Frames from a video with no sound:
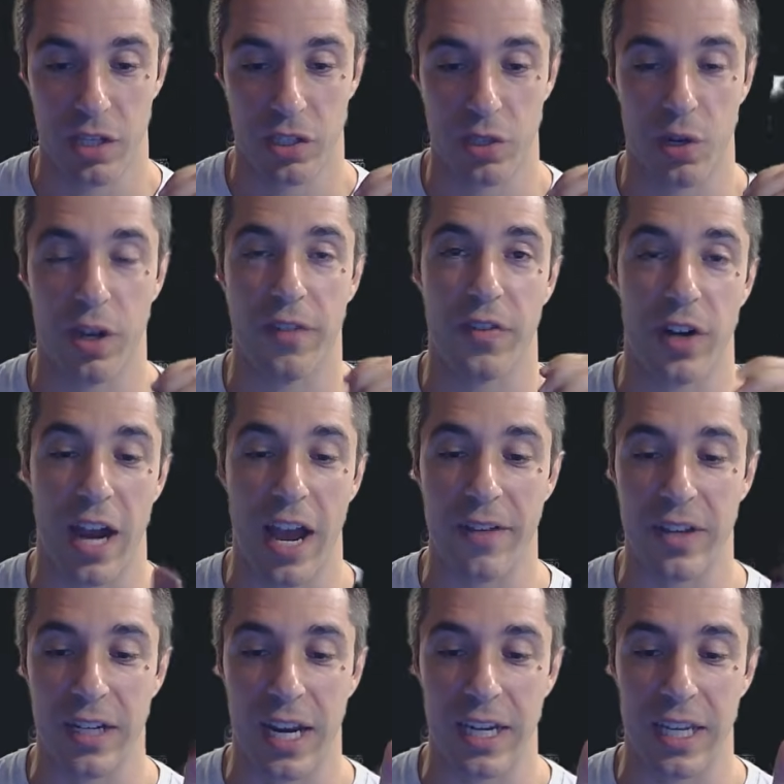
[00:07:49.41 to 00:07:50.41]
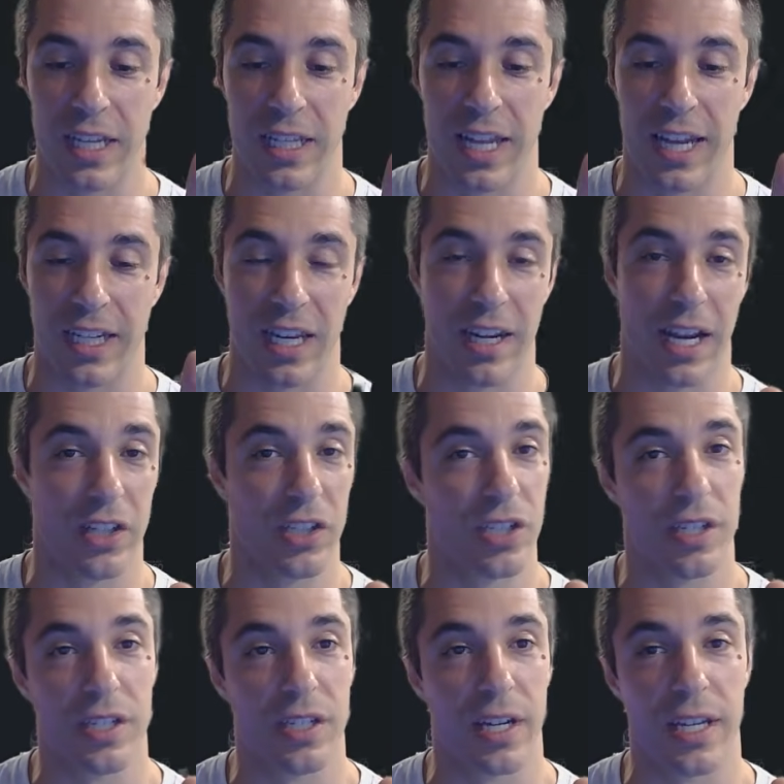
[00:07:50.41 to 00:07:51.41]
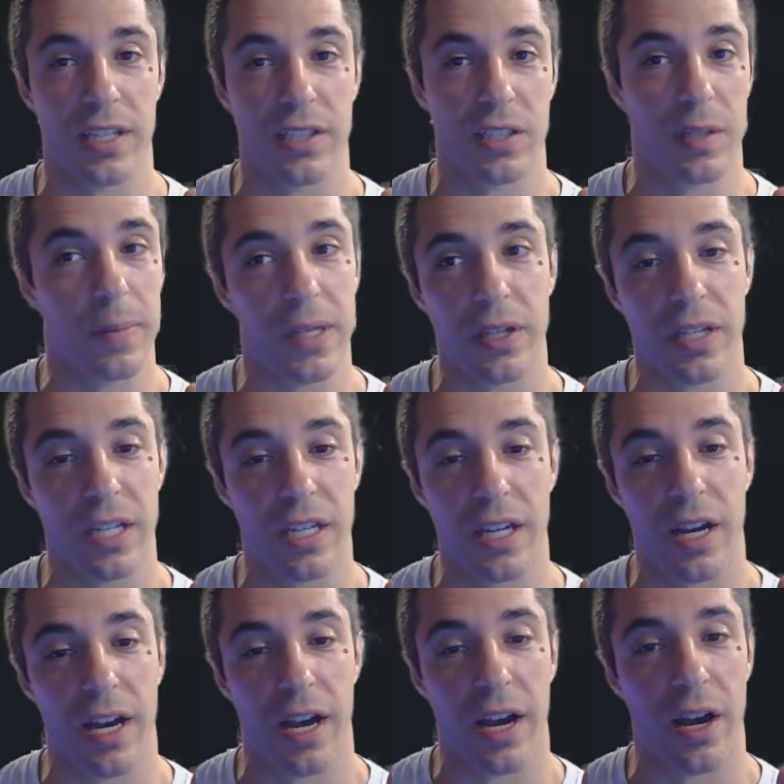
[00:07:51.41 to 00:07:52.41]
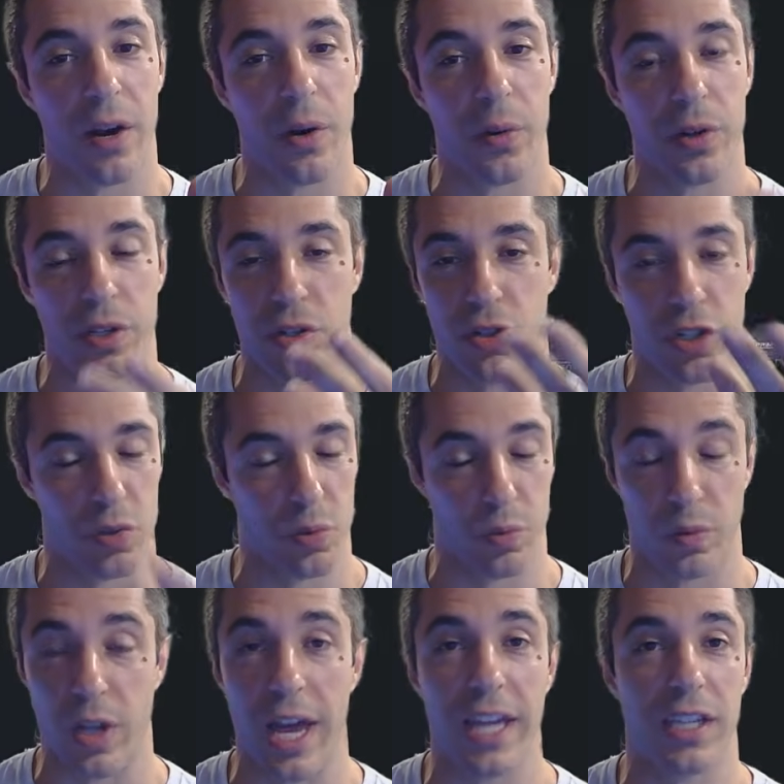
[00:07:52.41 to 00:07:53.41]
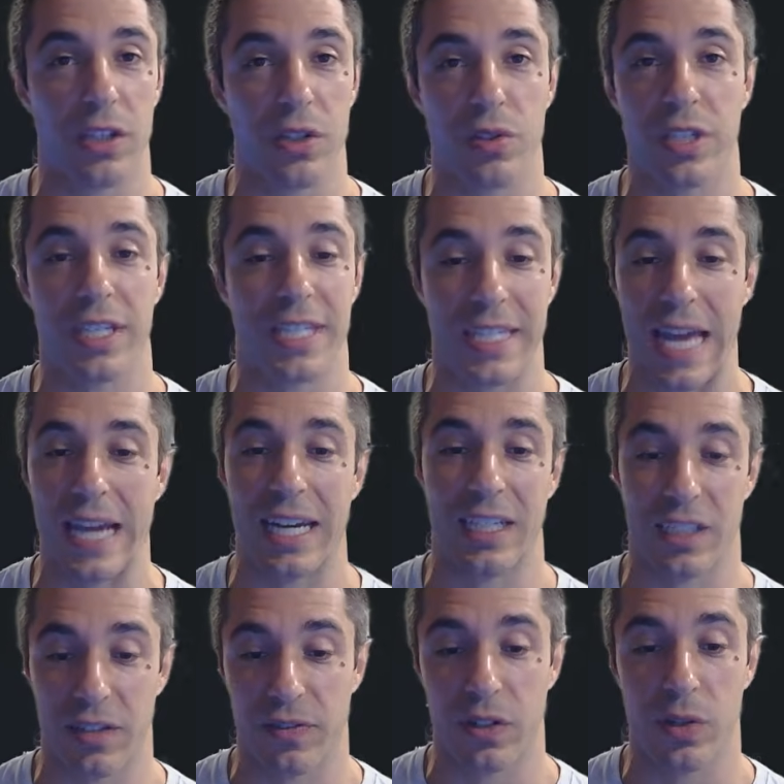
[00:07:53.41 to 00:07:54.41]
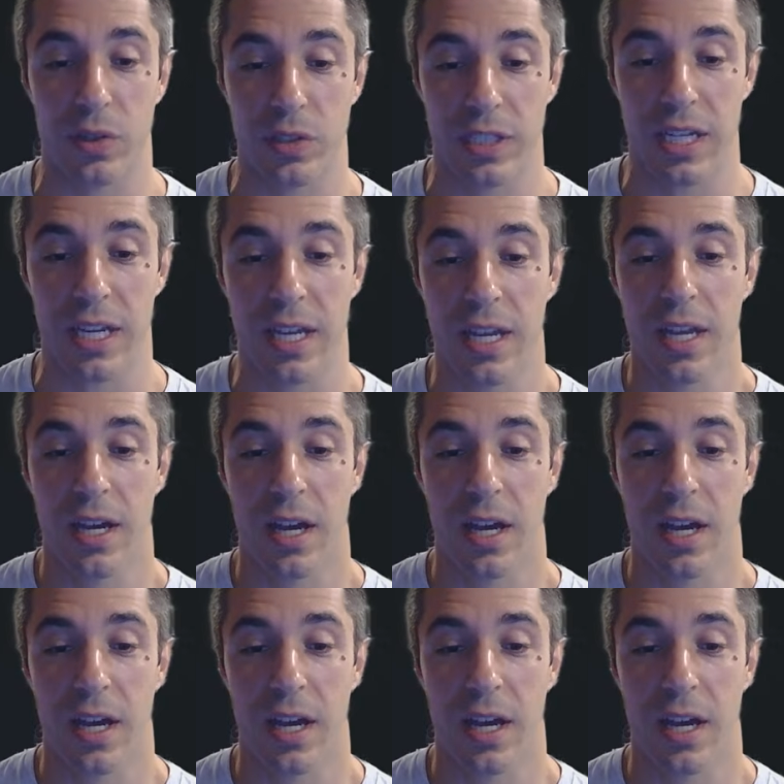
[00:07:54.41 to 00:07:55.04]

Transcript: So if you're having any connection instability or you just like using static difficulty,